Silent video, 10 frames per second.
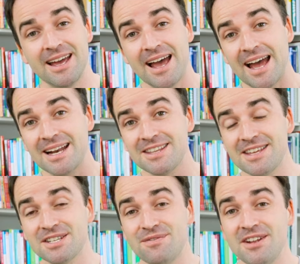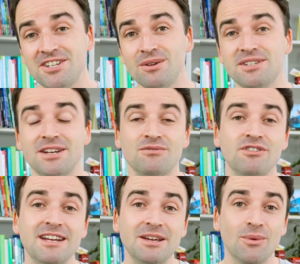And this video did
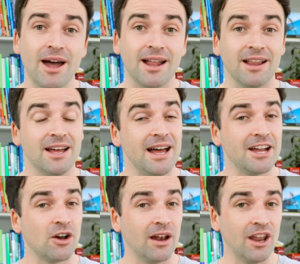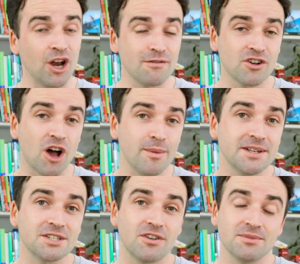really well. I got a lot of
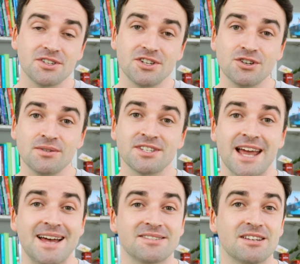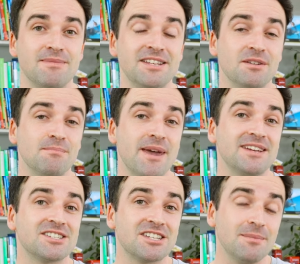comments from students asking me to
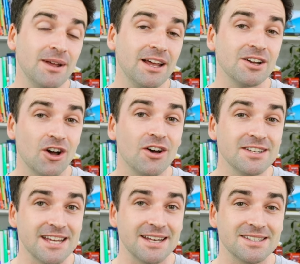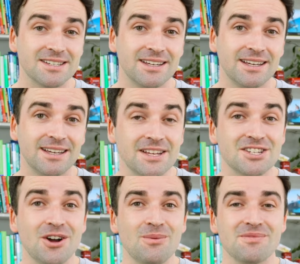make similar content.
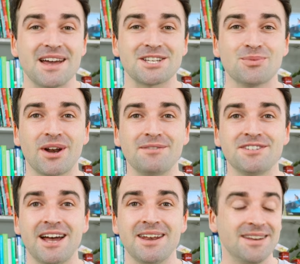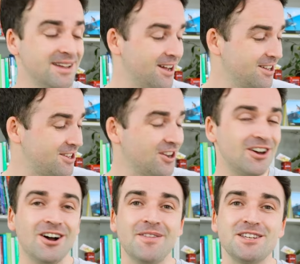So that's what I've done.
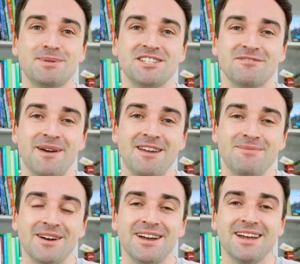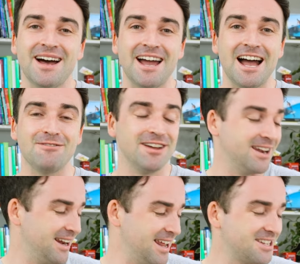Here on this piece of paper, I have a
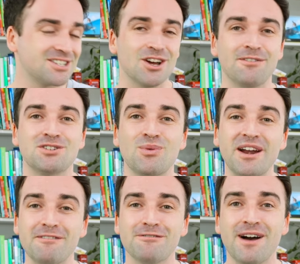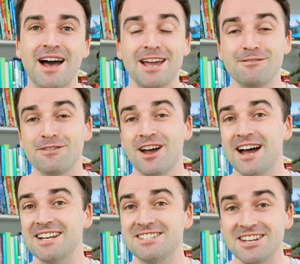list of 25
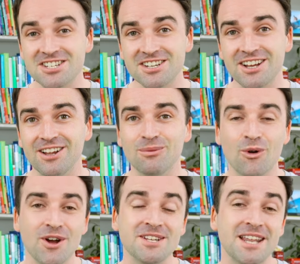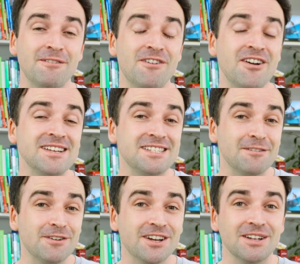additional words that are very
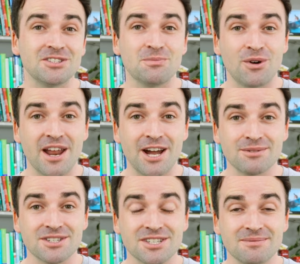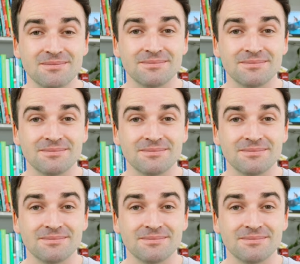difficult to pronounce.